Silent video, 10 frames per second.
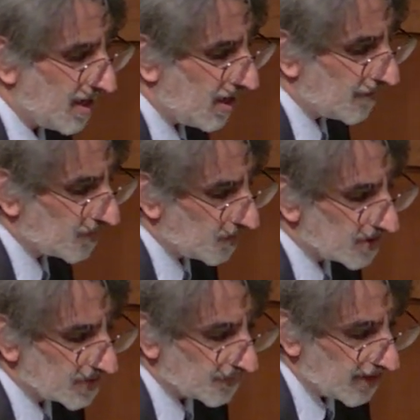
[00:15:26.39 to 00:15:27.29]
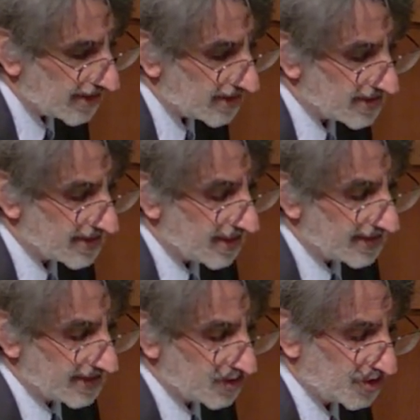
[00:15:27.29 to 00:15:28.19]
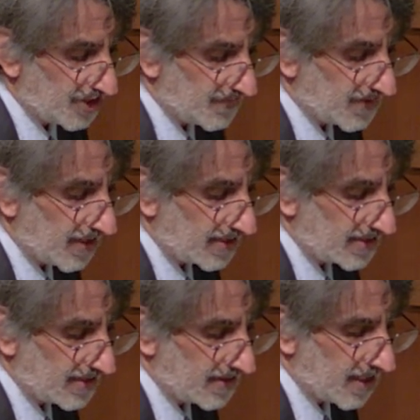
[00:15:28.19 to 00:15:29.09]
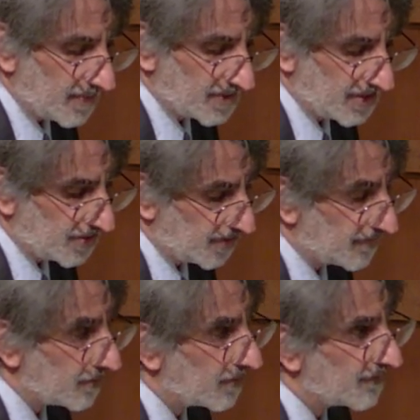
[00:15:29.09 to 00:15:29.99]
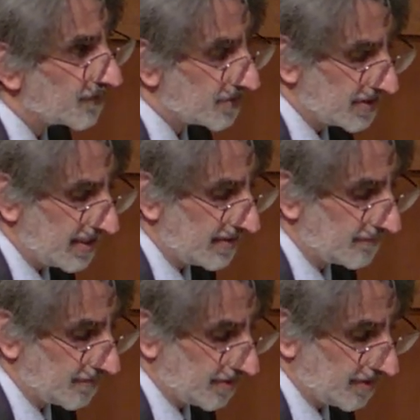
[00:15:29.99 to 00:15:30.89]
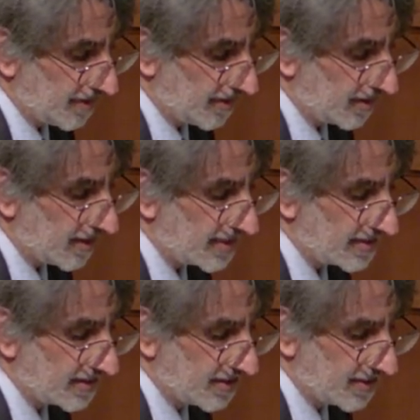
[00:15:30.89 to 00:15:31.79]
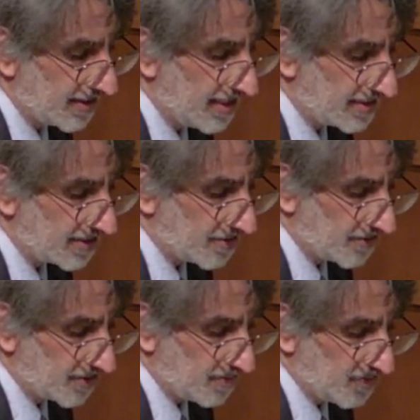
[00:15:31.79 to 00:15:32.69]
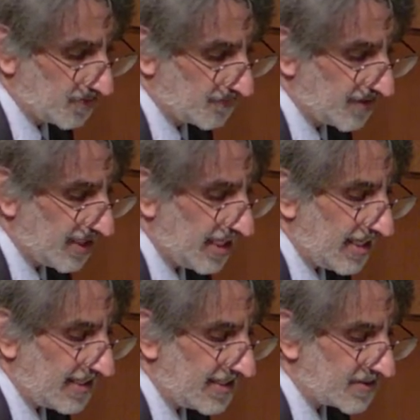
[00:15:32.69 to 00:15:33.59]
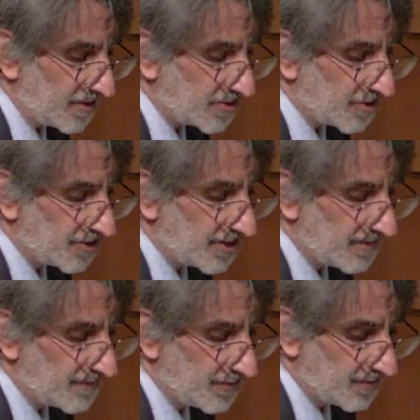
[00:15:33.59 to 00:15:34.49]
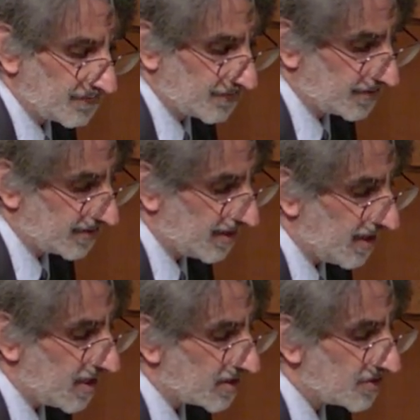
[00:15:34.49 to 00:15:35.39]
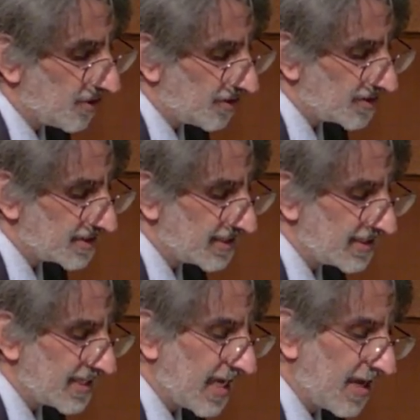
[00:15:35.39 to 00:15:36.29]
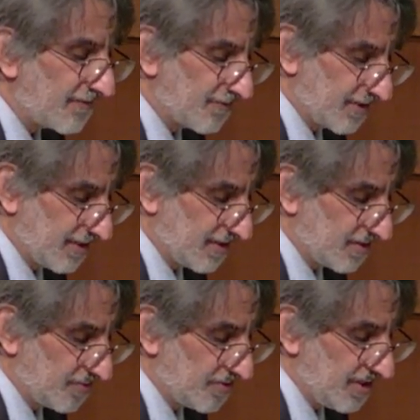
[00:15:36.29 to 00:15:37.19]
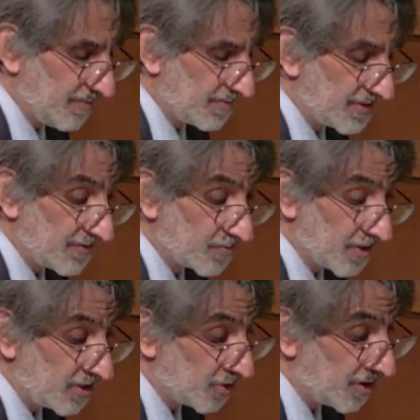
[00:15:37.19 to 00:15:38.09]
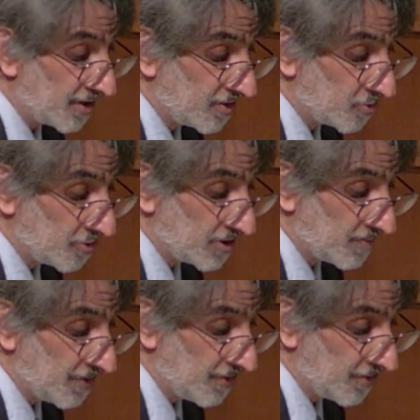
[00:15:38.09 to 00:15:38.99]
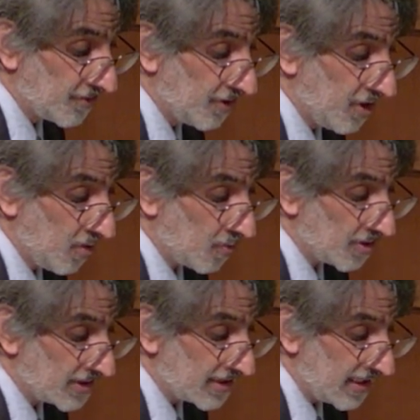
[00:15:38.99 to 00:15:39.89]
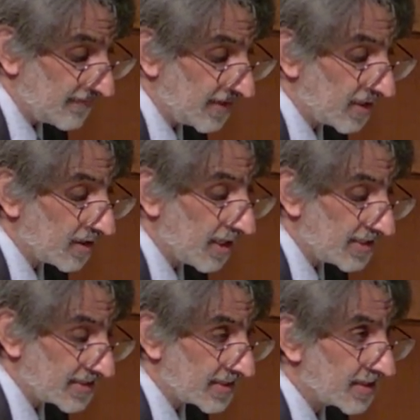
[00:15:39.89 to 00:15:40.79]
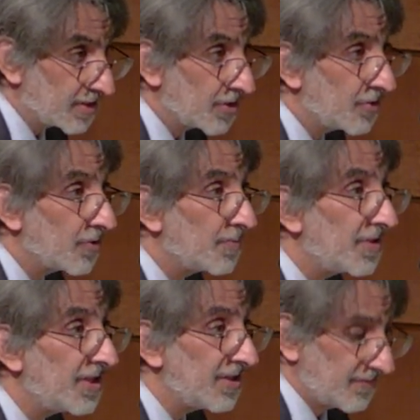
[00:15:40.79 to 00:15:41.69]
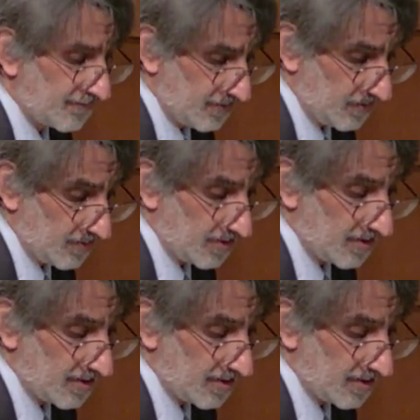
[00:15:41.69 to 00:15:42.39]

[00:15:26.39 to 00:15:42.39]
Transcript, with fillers: Of course, Franklin's tongue in chief topsy turvy, reversed everything, a classic satirical move. In his alternative universe, dark skinned Africans who deemed themselves racially and culturally superior were enslaving light skinned European folk.